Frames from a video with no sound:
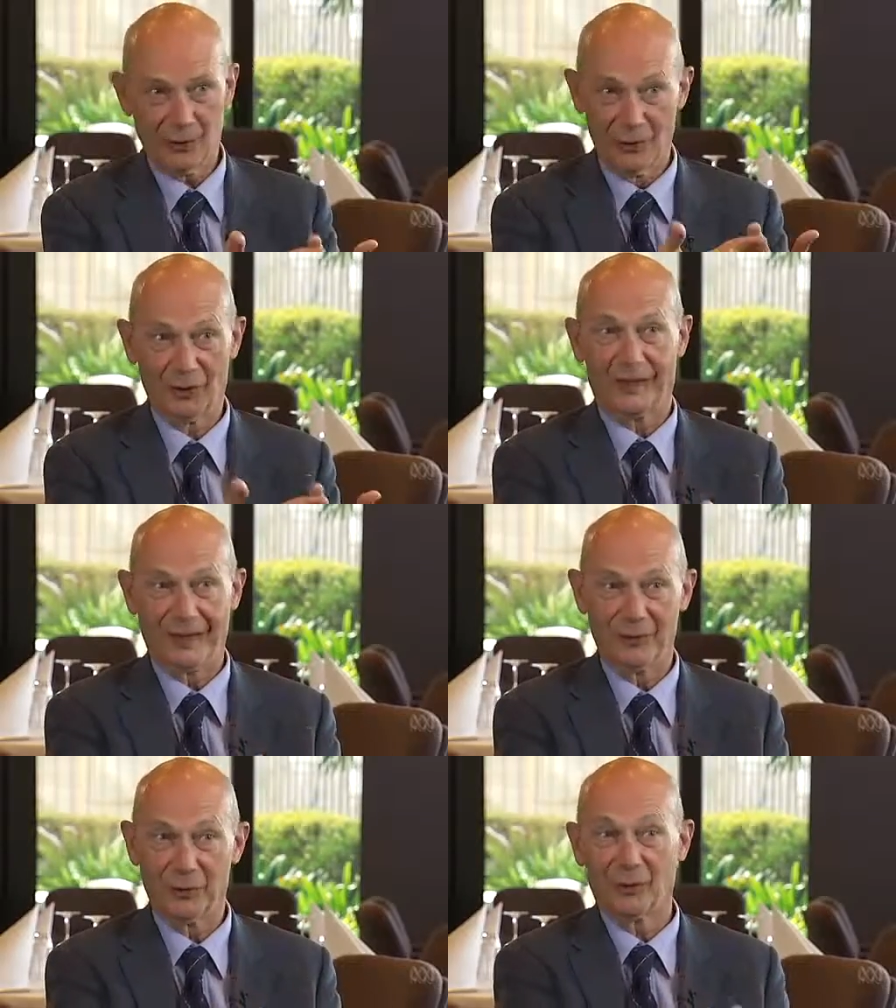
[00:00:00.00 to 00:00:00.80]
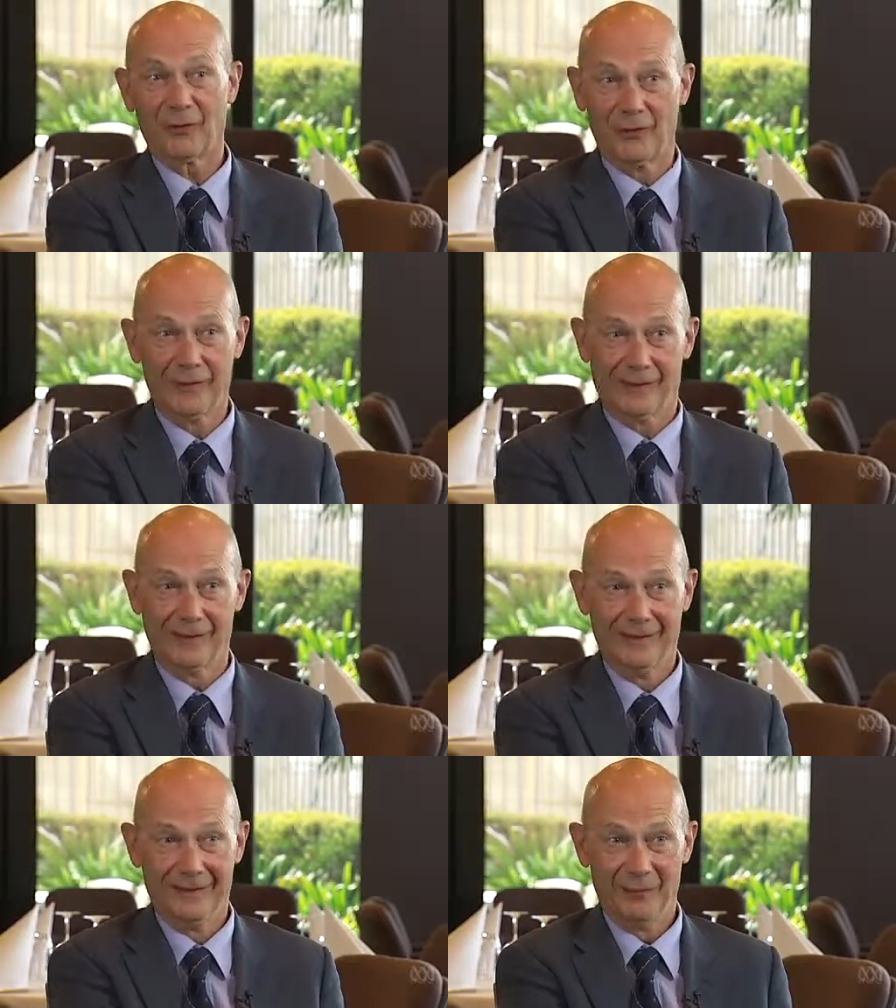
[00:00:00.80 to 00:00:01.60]
you locate your profits
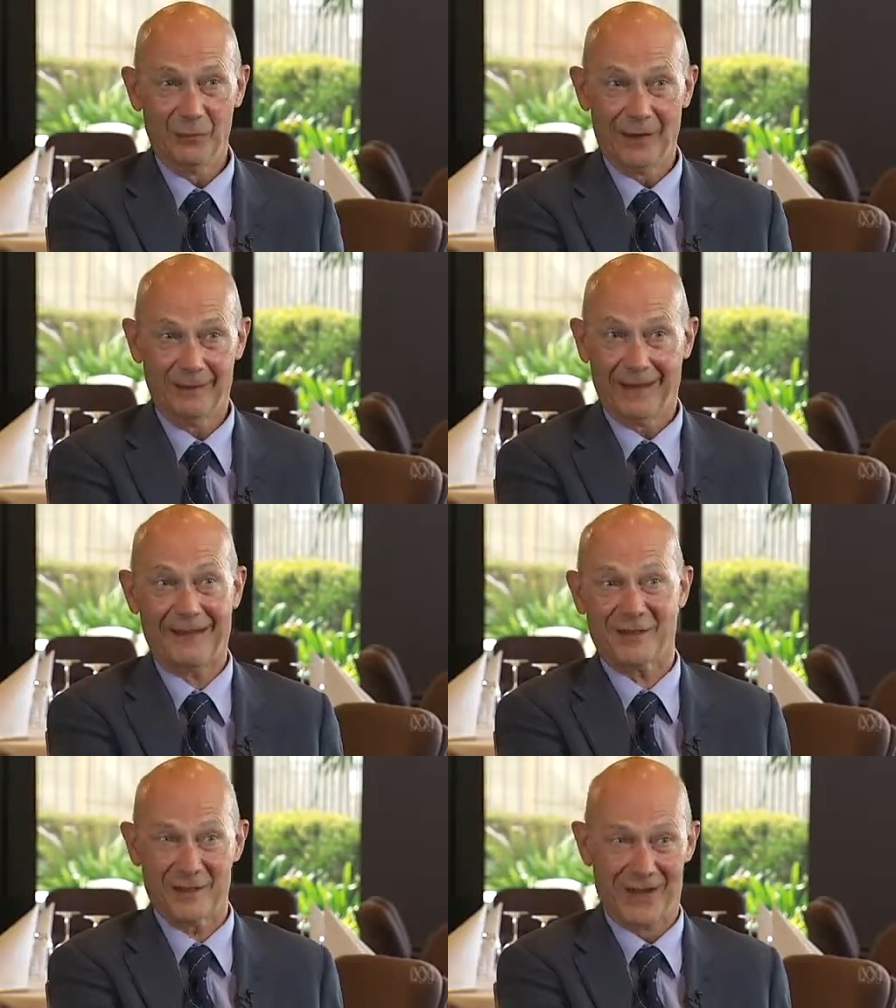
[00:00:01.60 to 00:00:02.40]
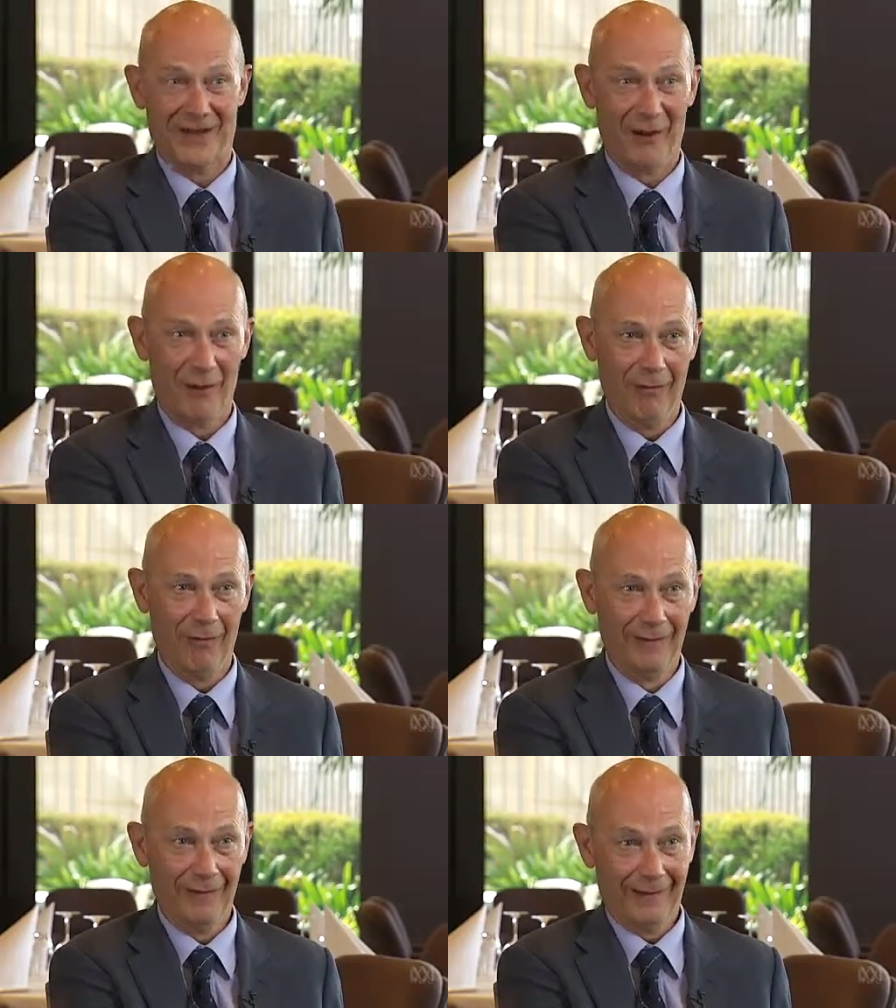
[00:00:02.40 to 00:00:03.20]
where taxes are low
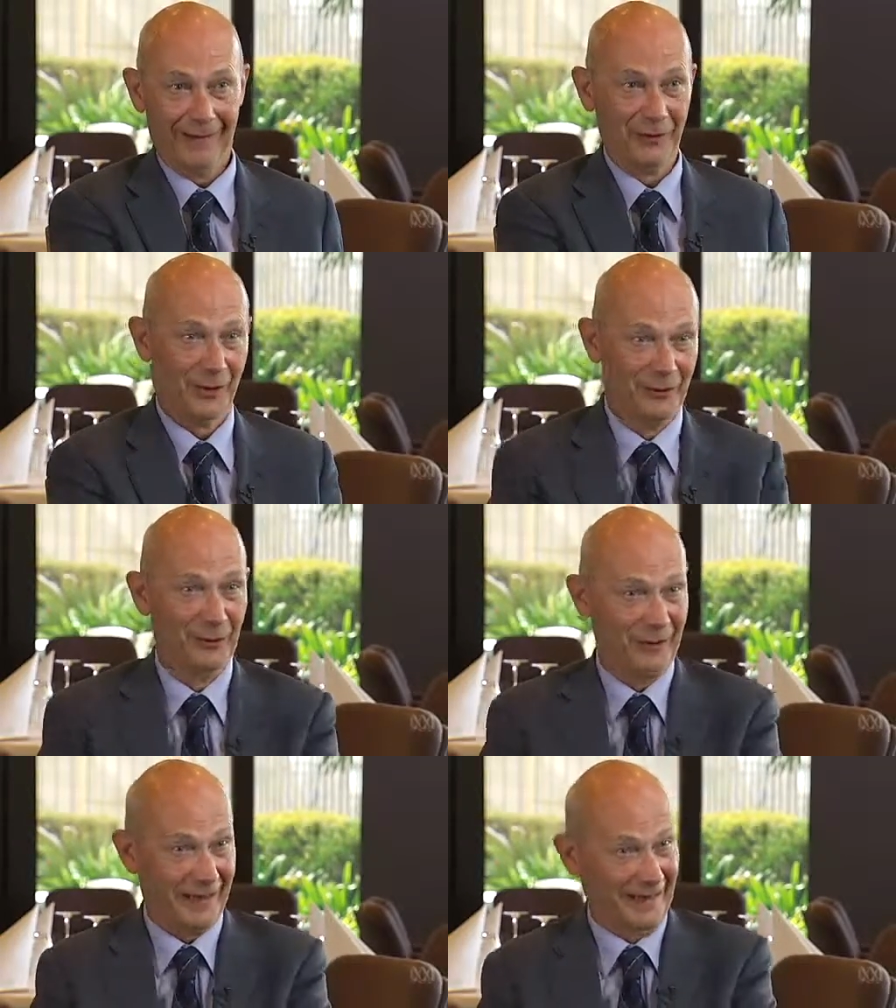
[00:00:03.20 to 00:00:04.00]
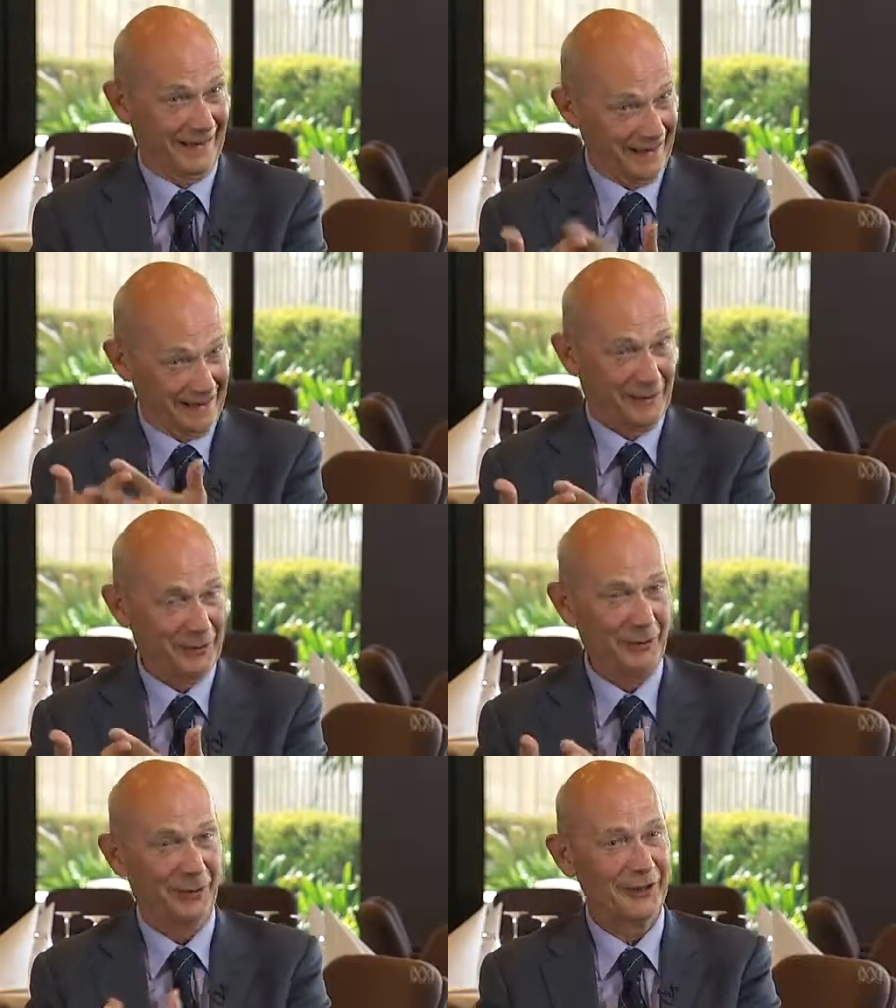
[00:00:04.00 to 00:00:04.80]
and you locate
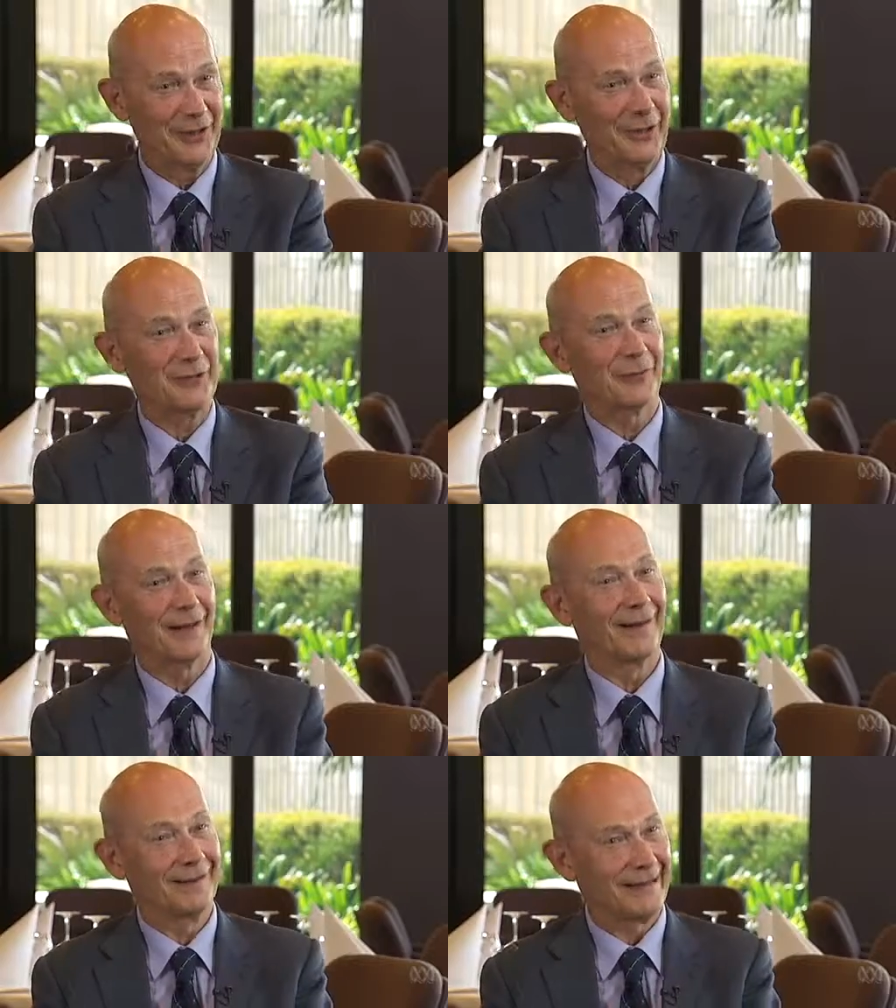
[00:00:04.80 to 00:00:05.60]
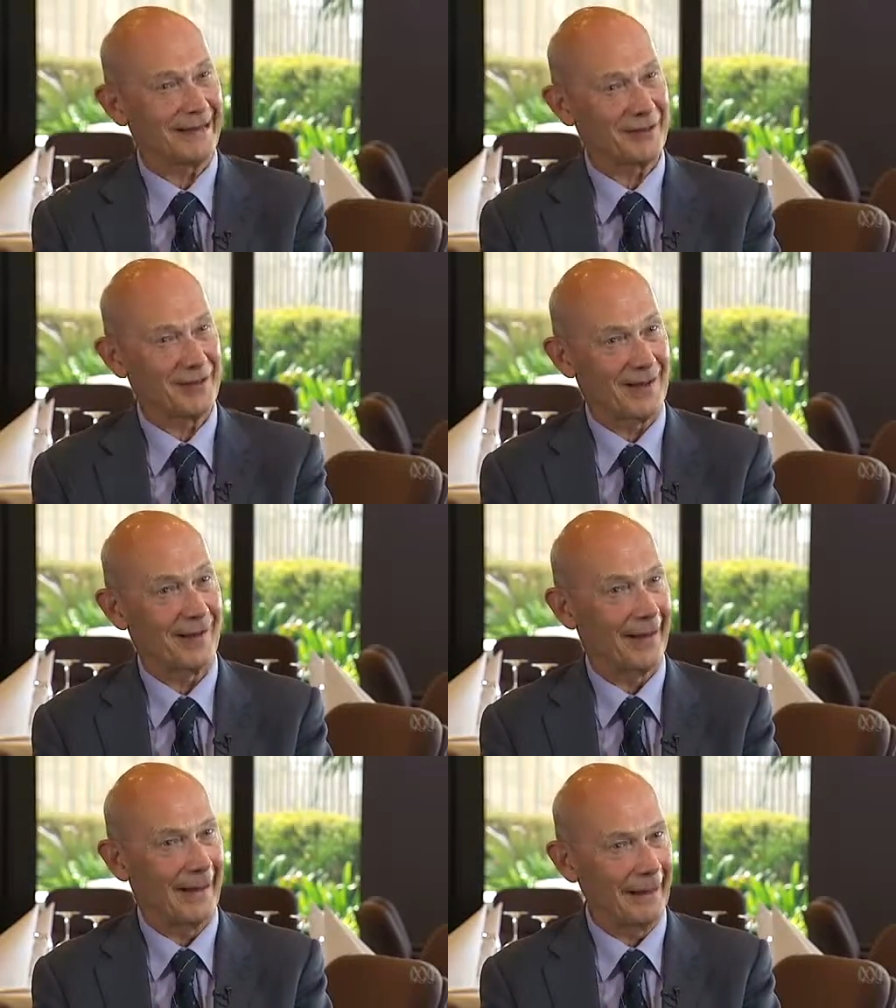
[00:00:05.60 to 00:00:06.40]
your losses where taxes
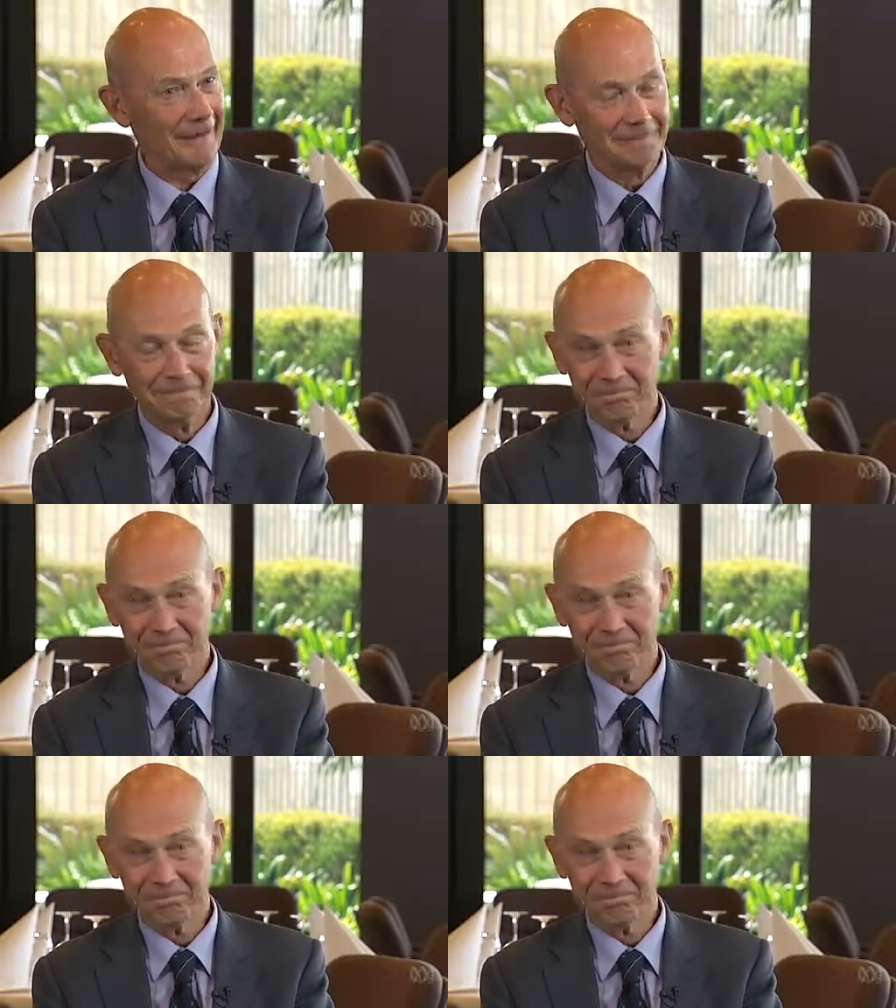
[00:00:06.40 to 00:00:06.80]
are high.